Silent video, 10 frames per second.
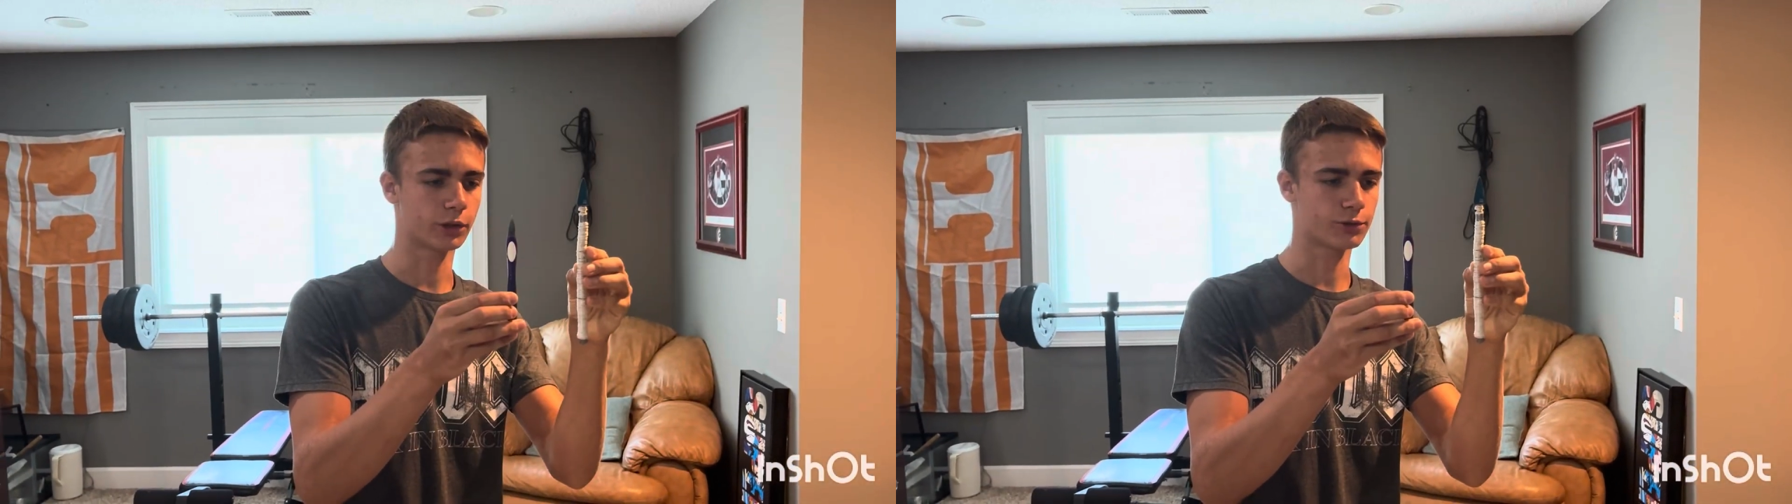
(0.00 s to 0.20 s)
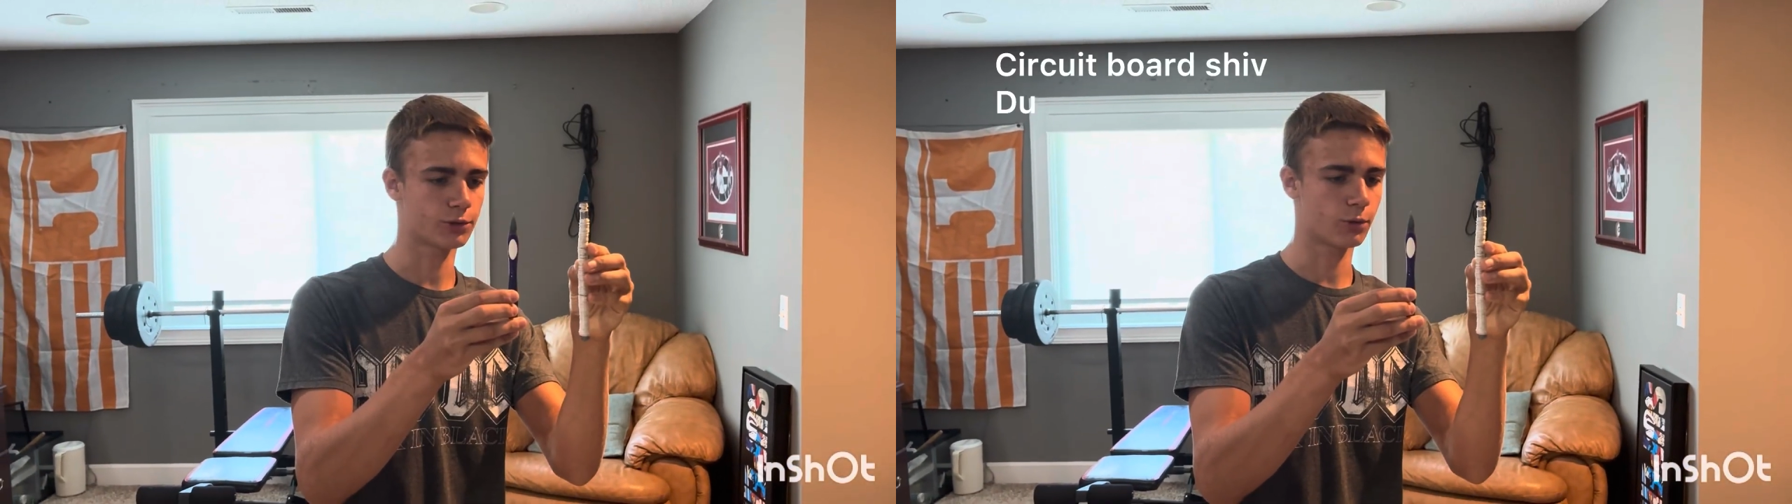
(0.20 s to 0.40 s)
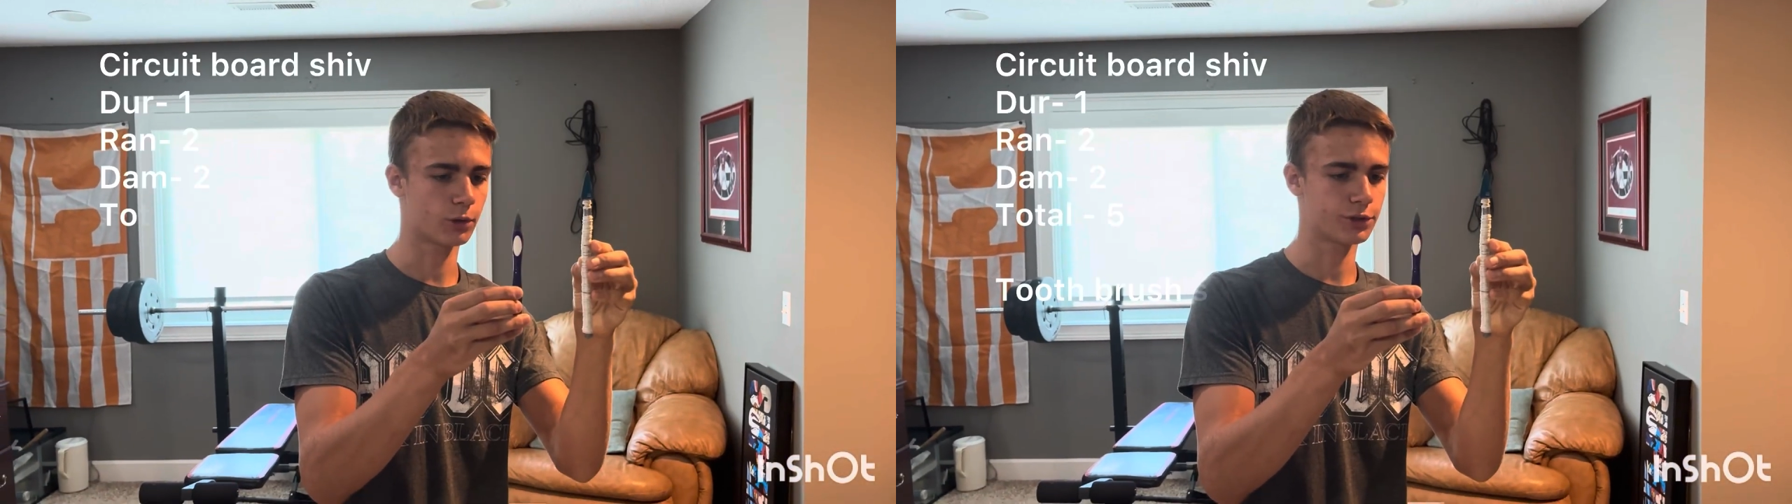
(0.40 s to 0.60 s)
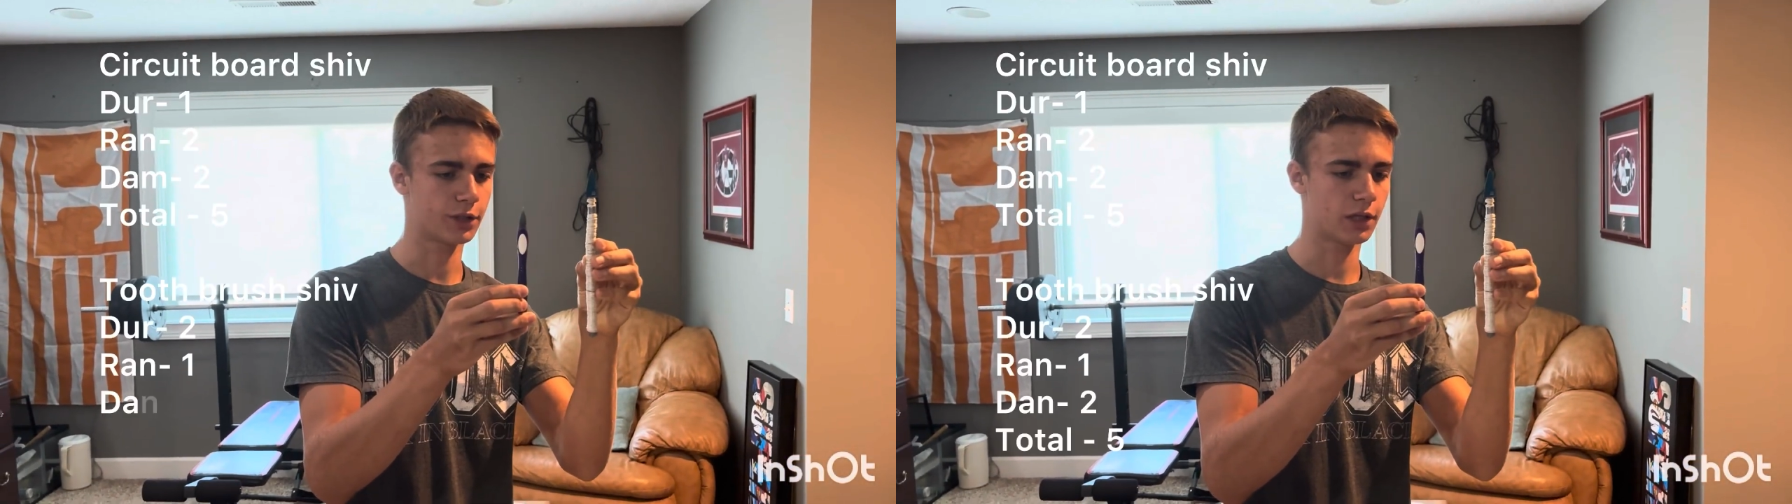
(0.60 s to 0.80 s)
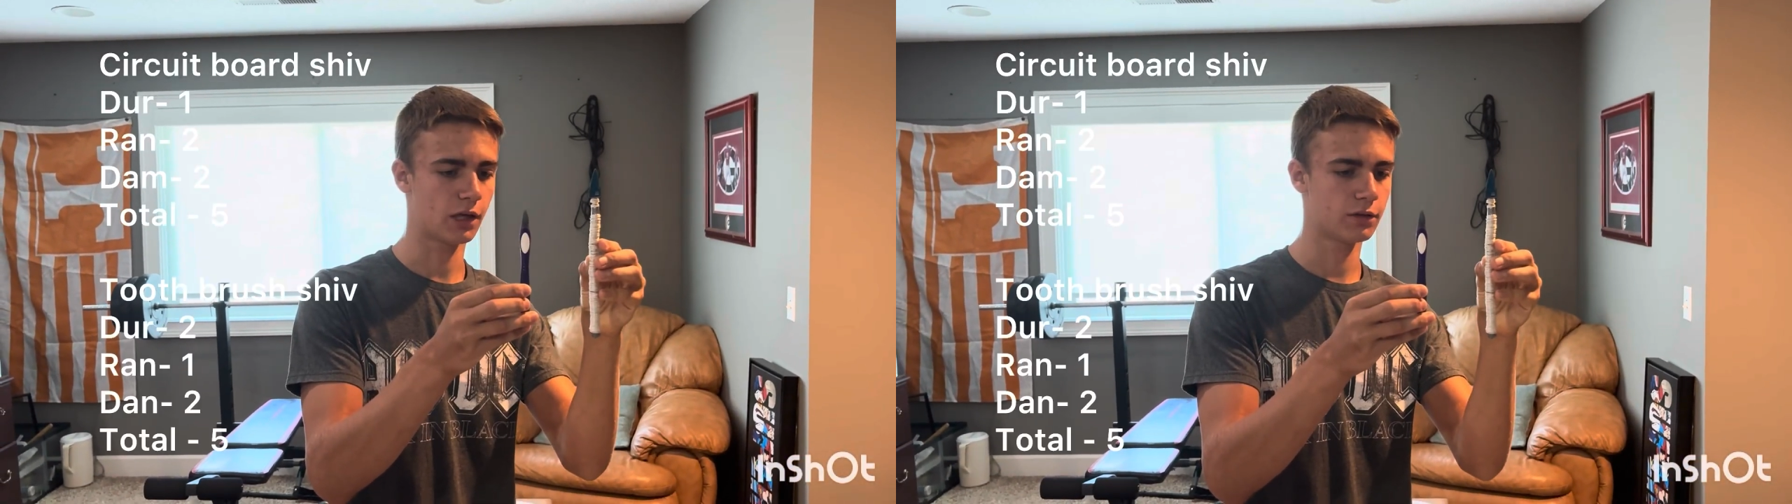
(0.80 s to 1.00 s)
their scores
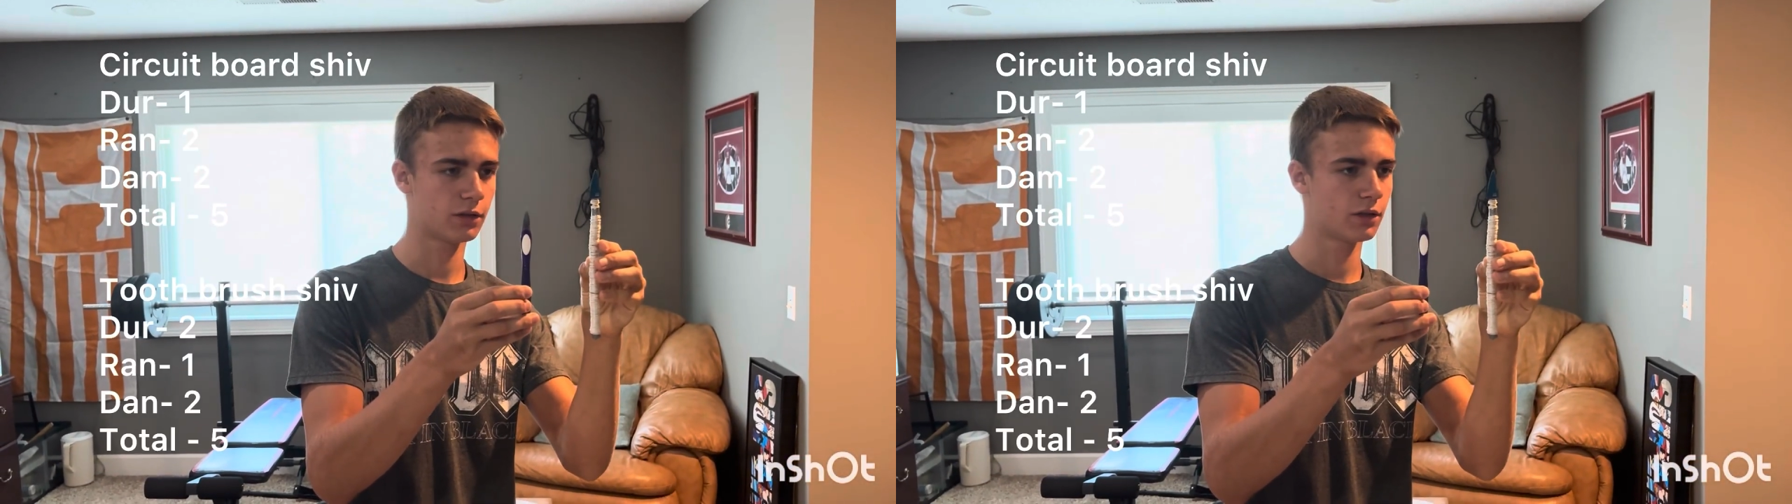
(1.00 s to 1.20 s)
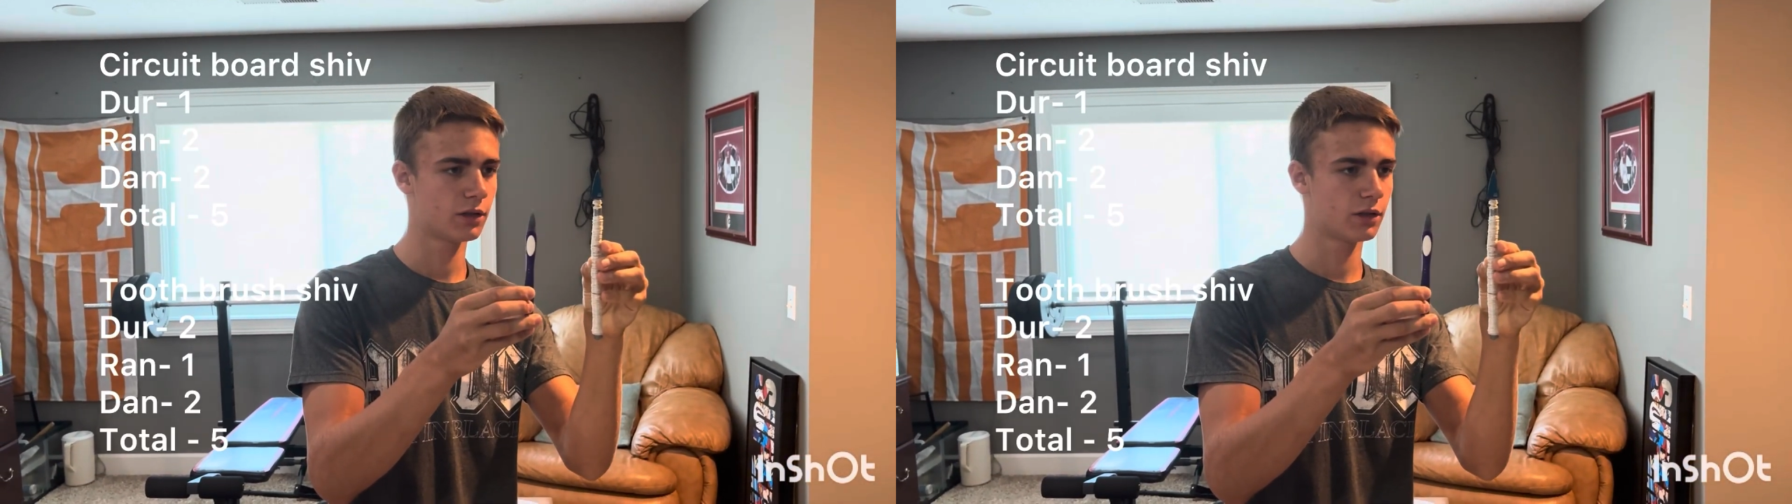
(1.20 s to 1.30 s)
again.